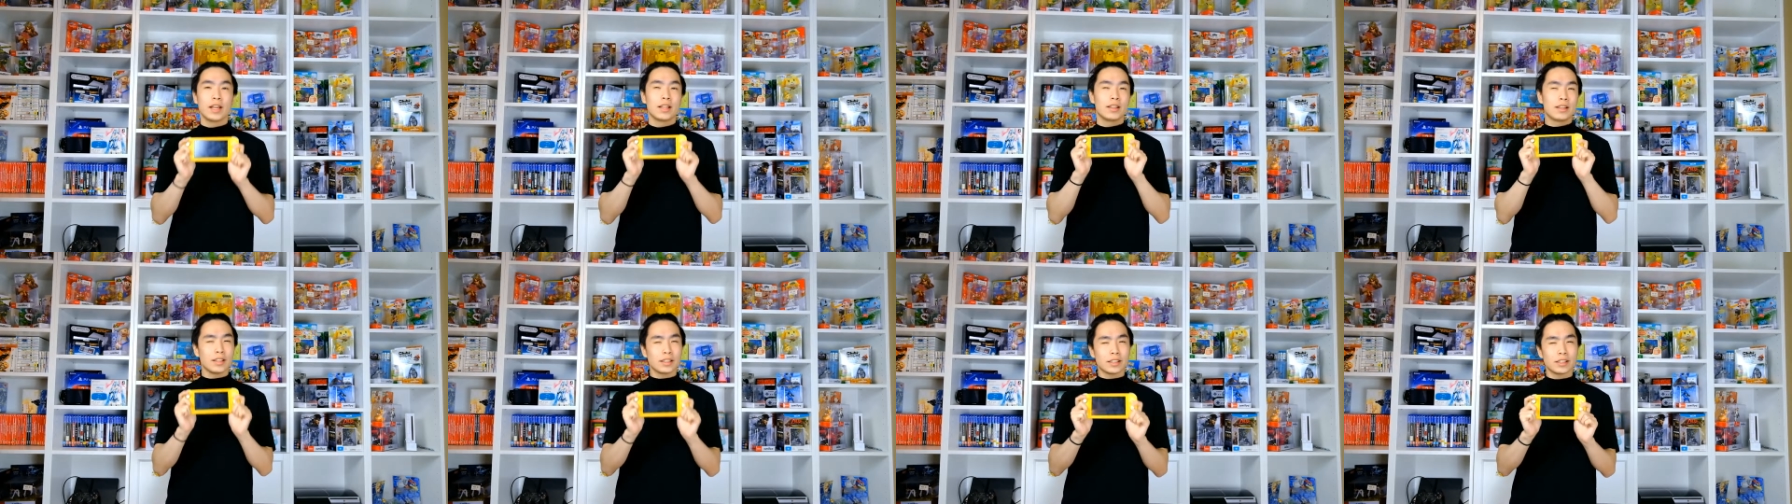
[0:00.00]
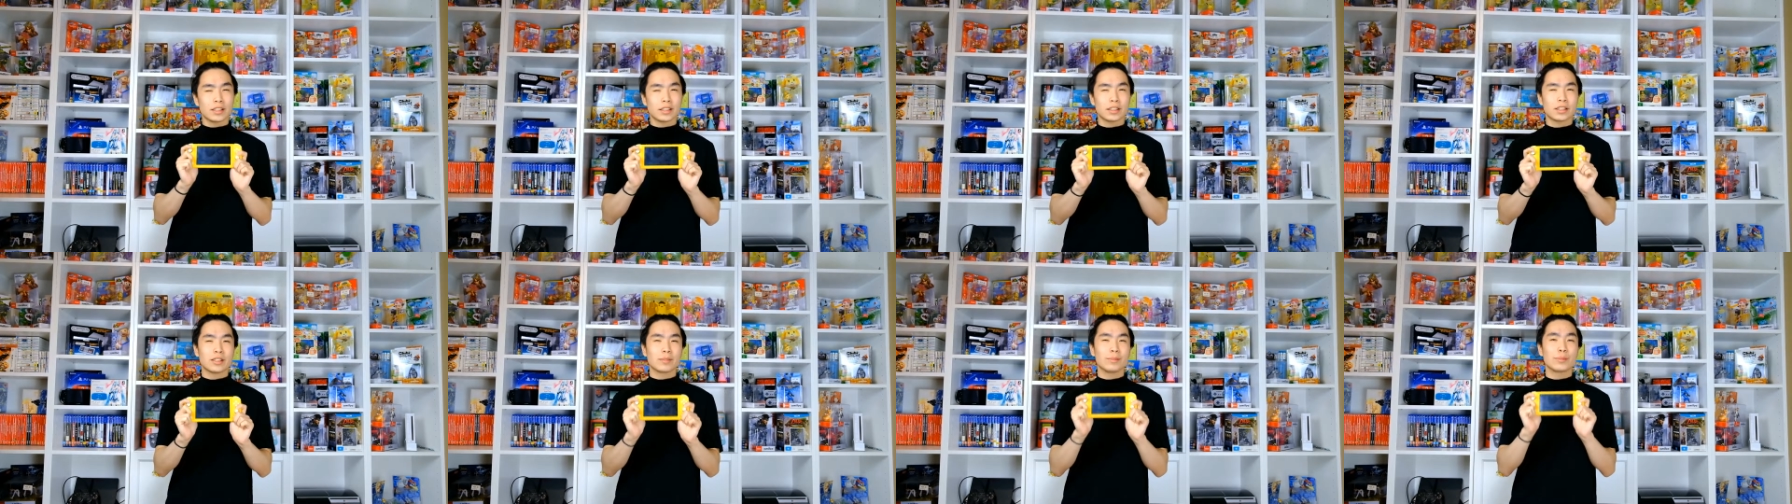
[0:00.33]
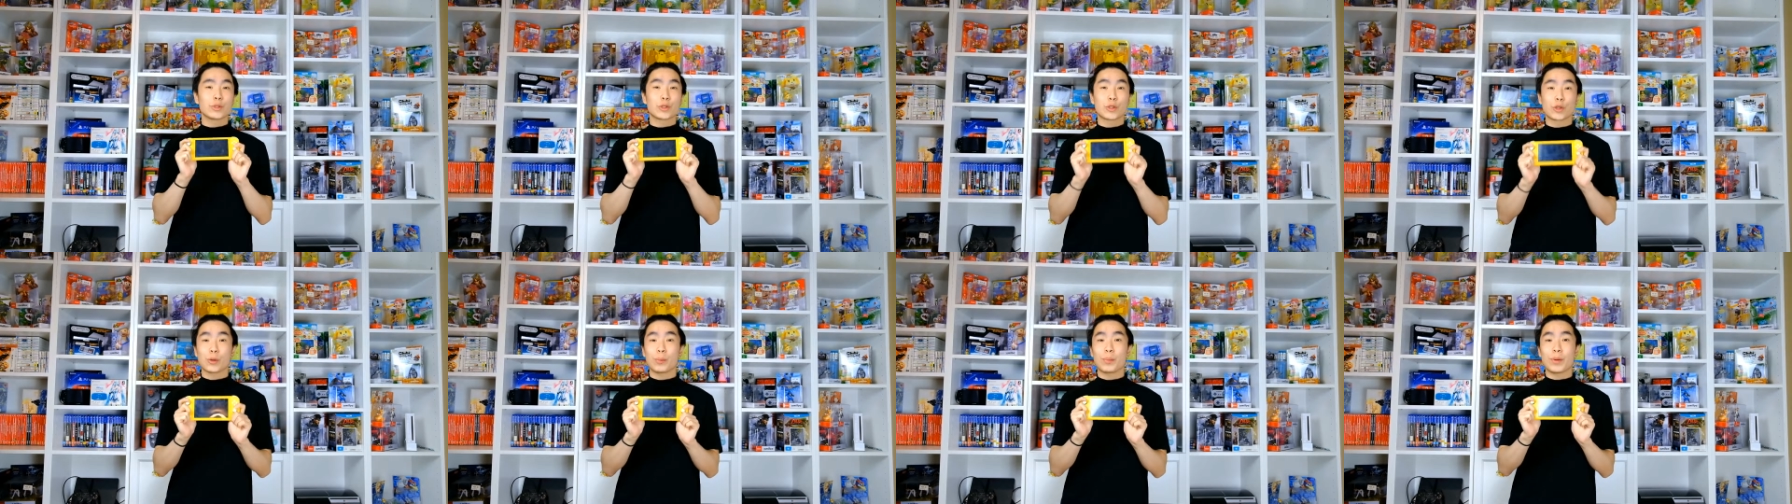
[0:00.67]
this system
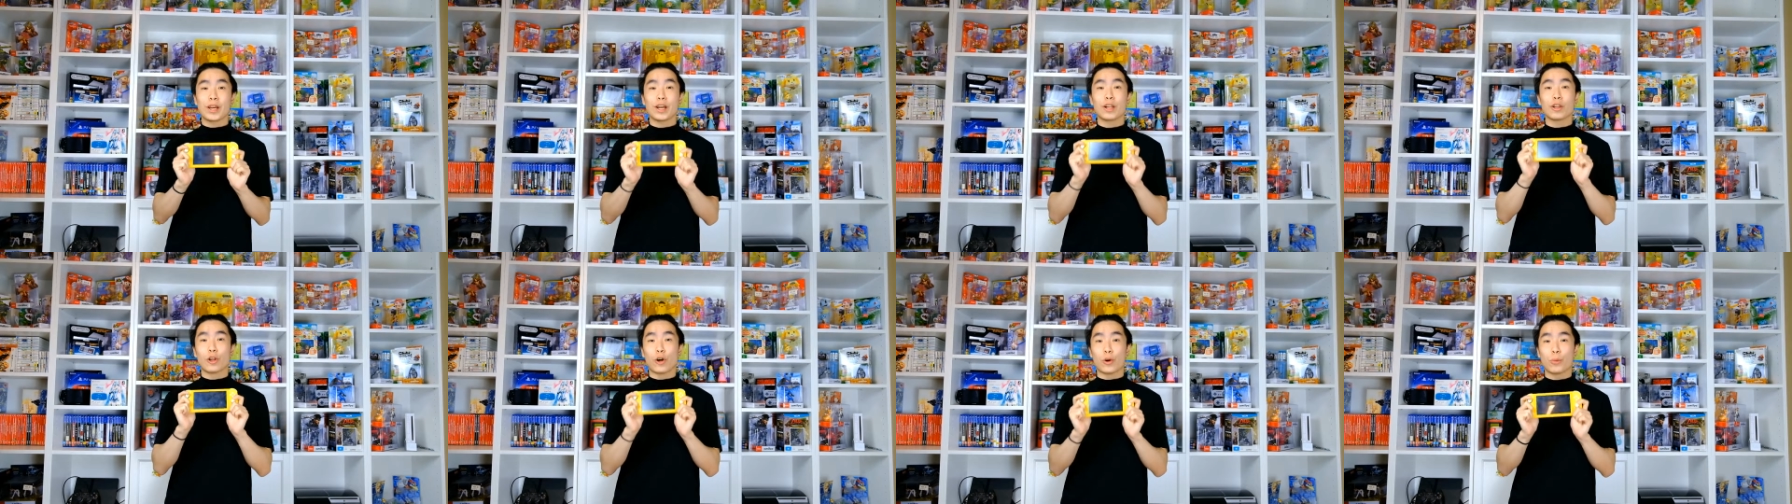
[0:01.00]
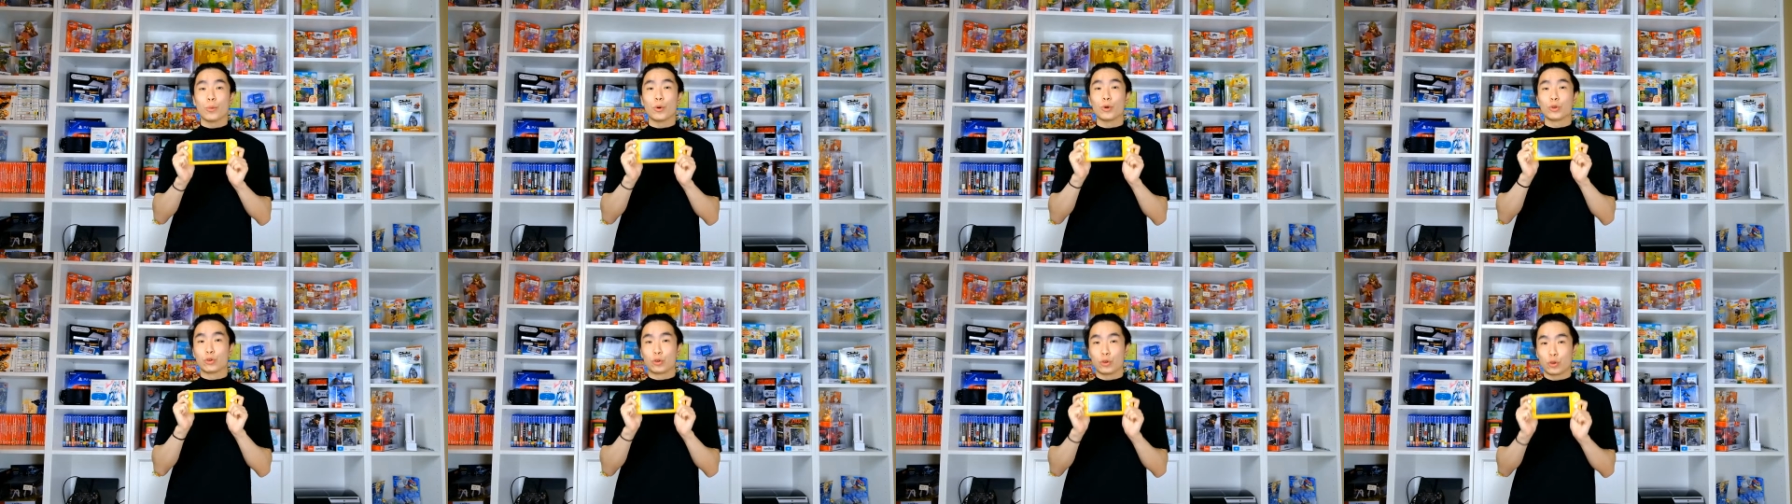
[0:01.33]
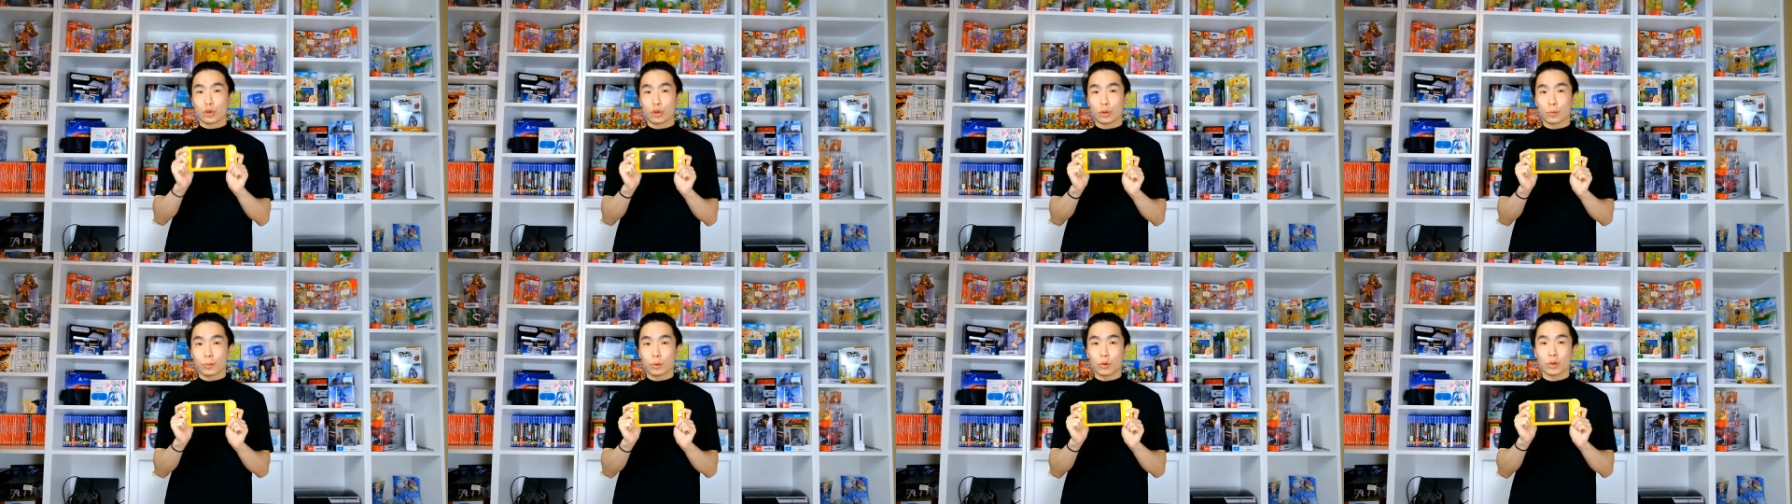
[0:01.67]
should be a lot more
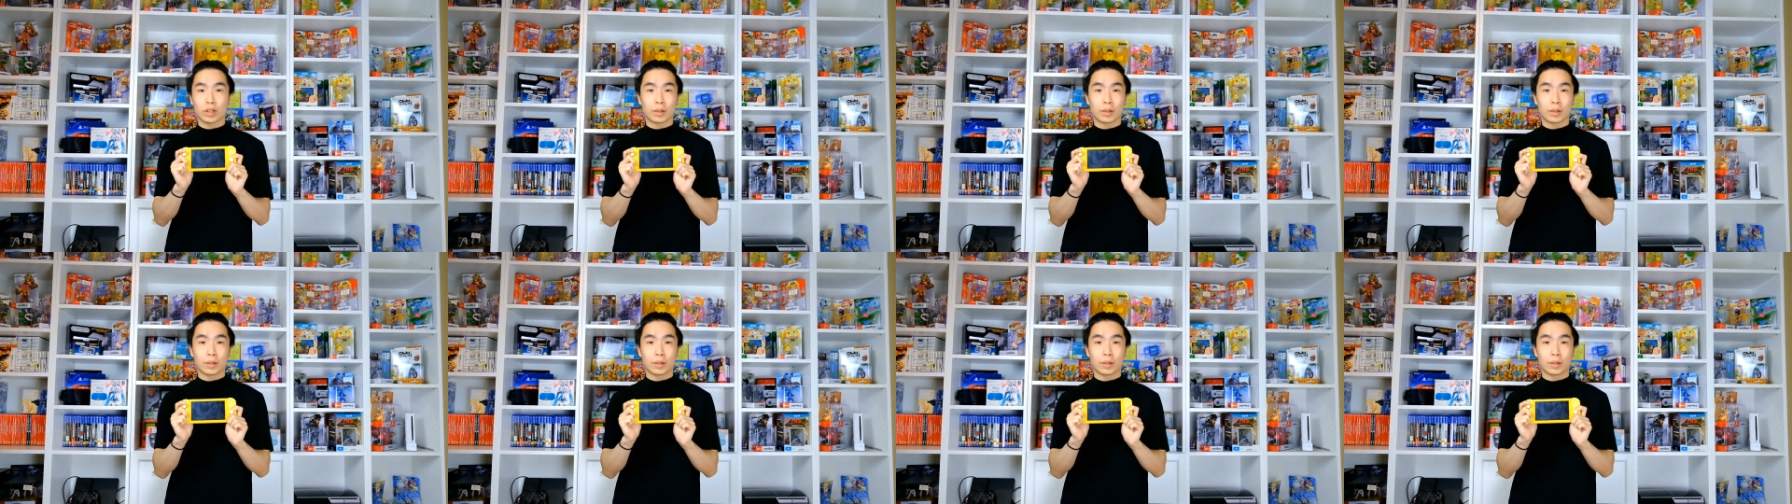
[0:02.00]
durable